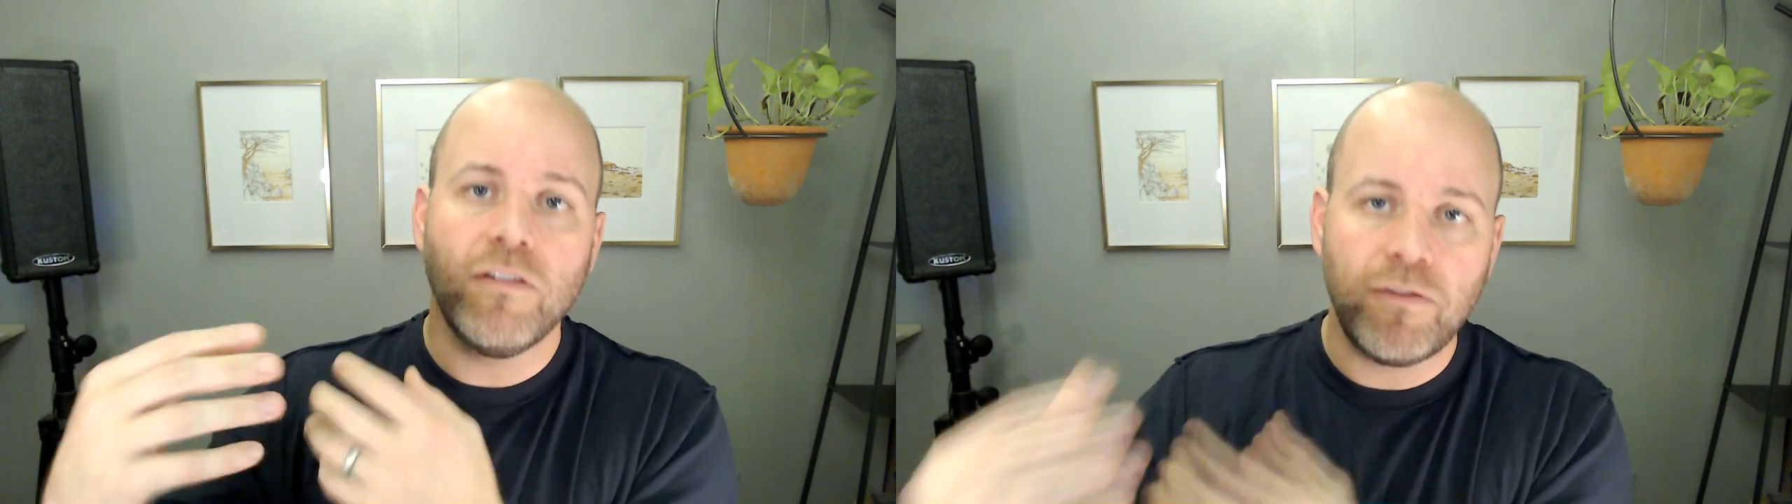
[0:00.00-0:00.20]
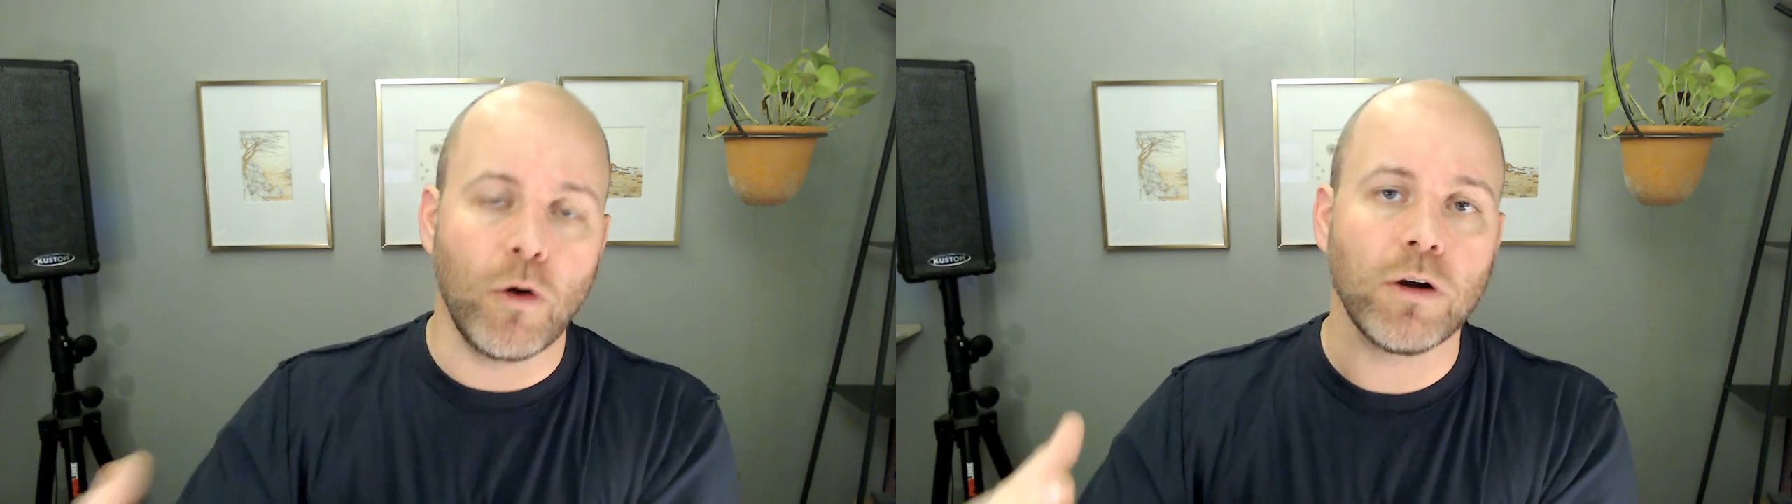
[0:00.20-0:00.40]

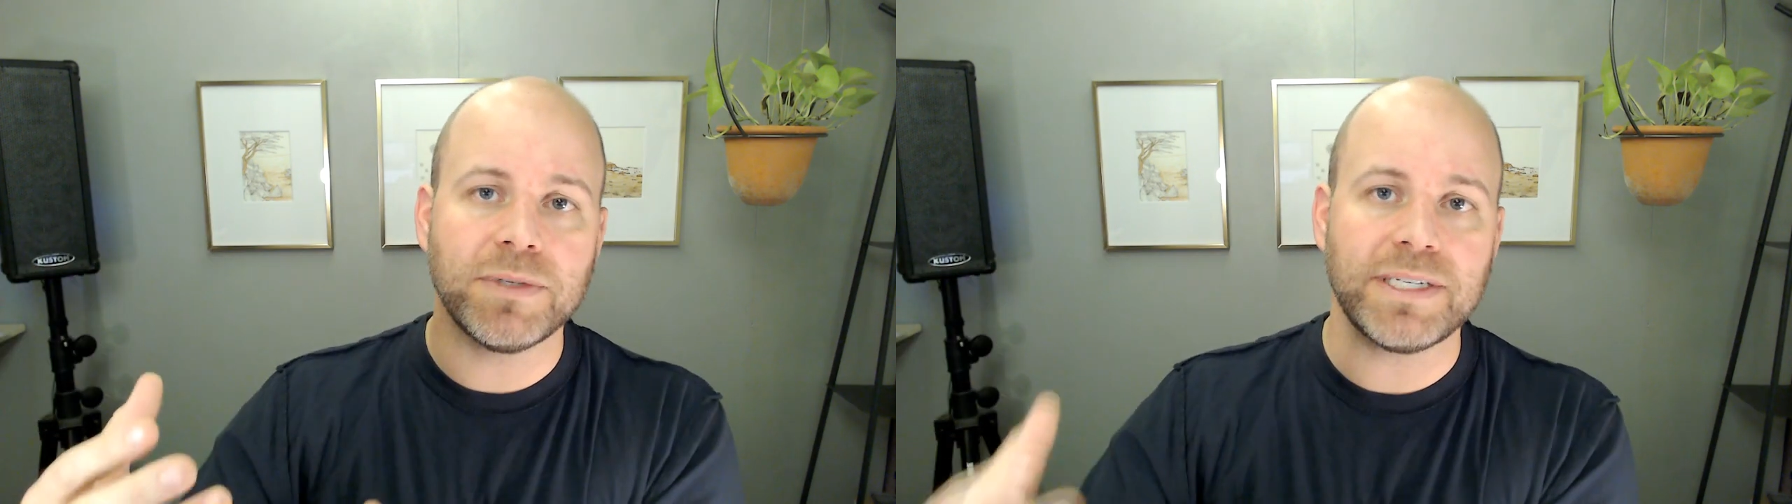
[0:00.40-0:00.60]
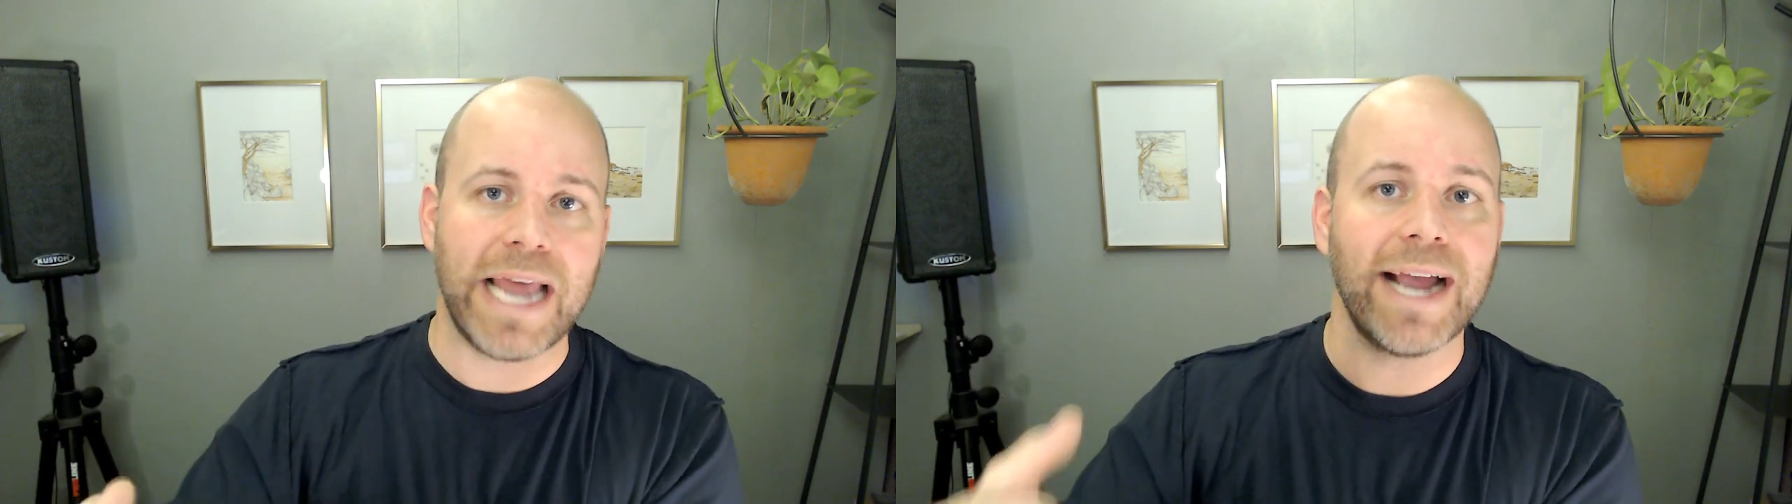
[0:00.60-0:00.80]

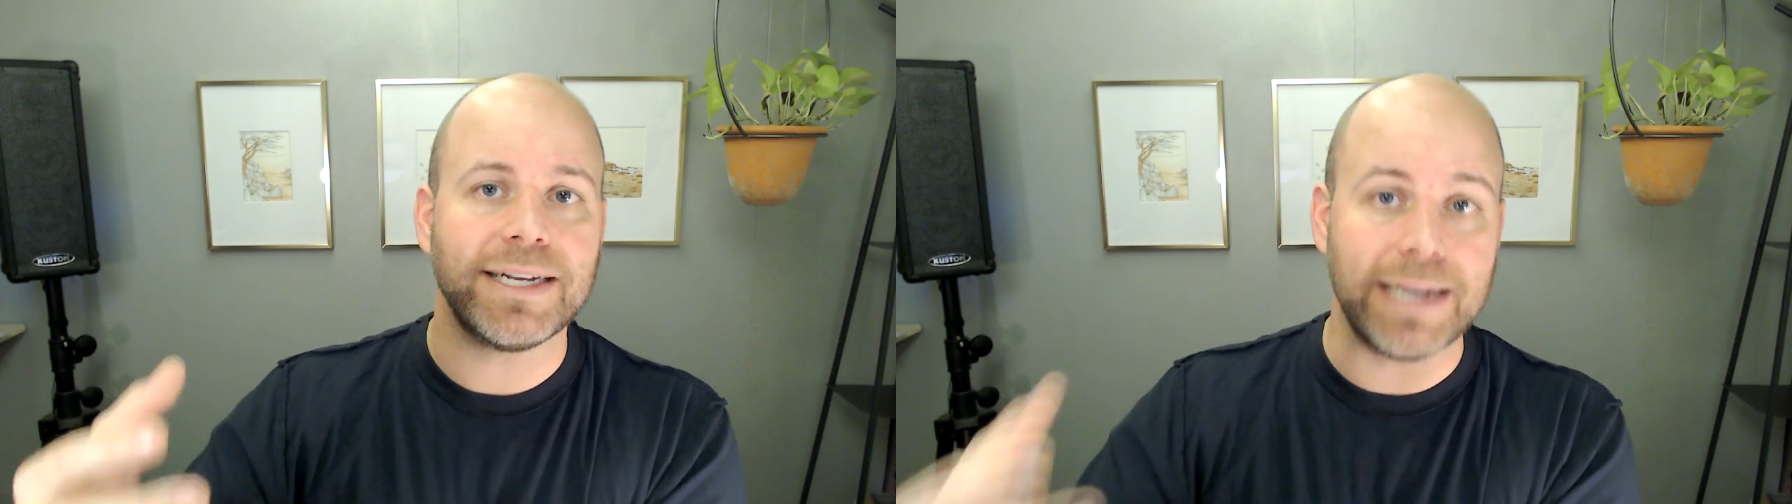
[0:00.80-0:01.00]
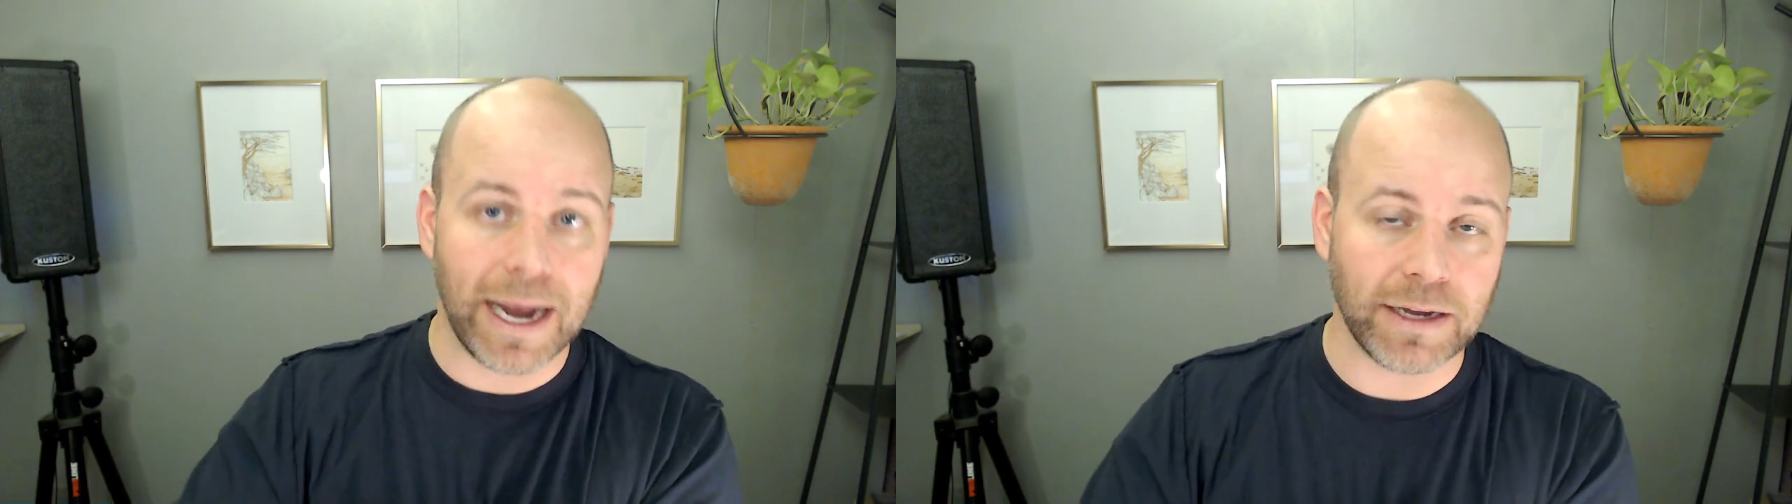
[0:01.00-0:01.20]

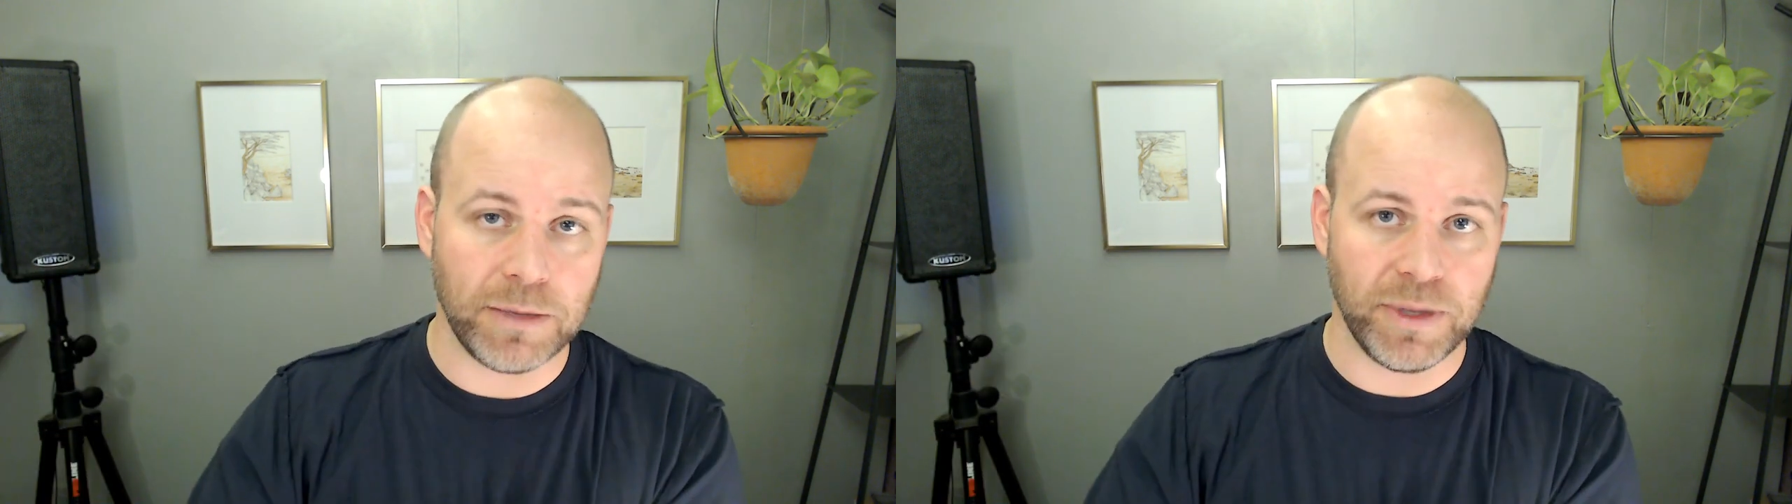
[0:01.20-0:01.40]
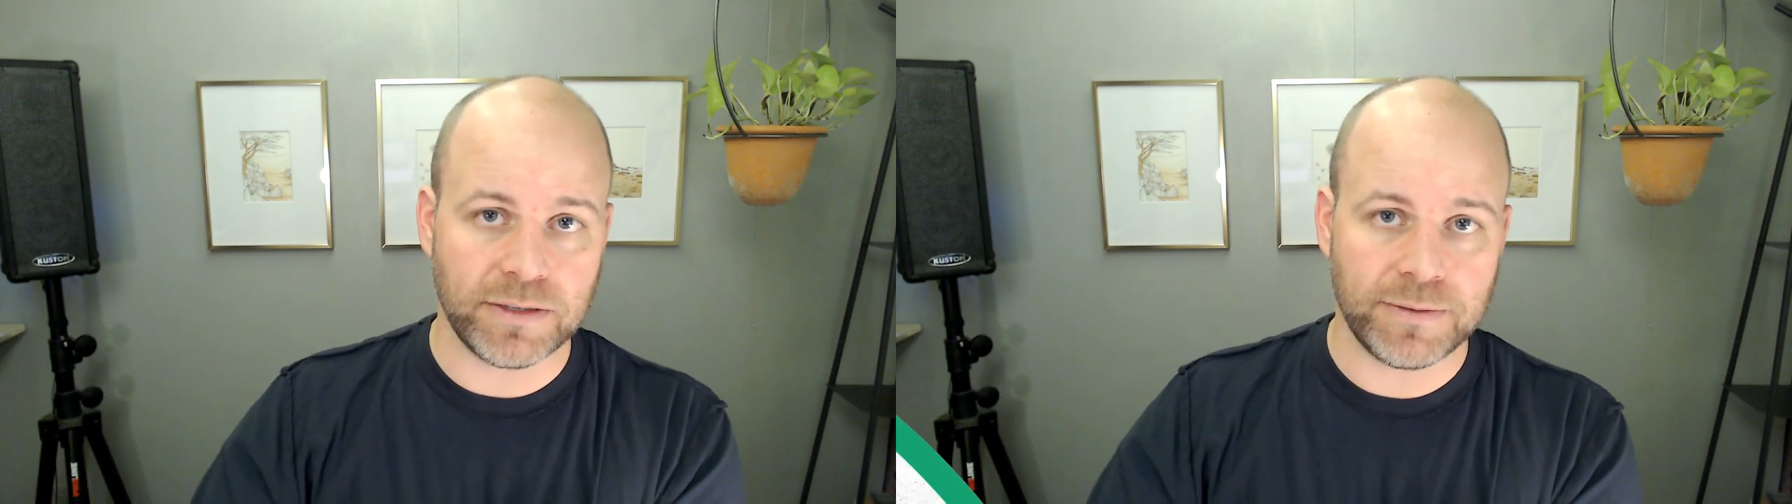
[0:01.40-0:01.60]
Formstack
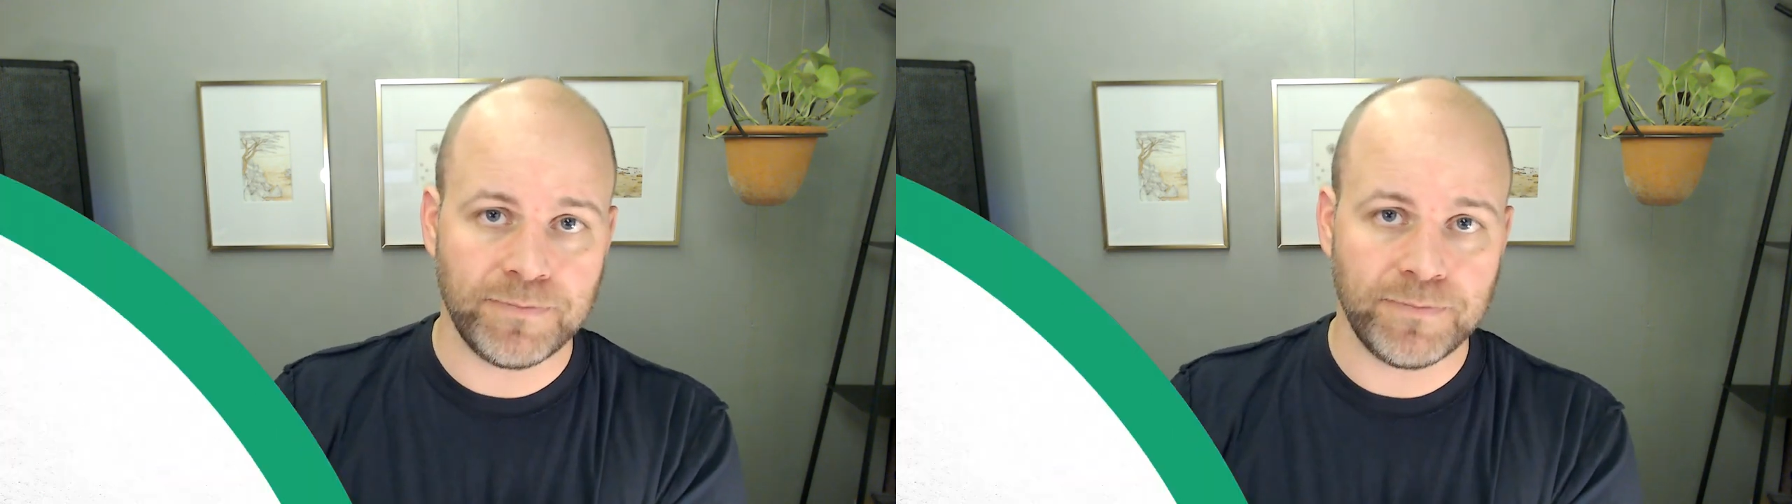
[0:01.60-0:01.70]
Documents.